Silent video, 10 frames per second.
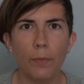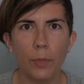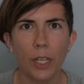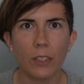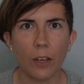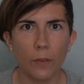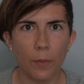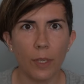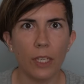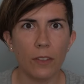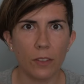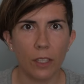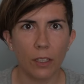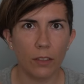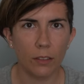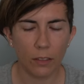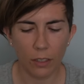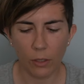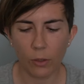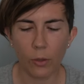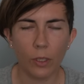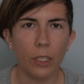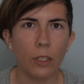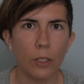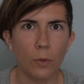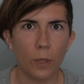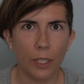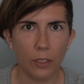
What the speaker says: breaks off a piece, then, you know, go get a new one.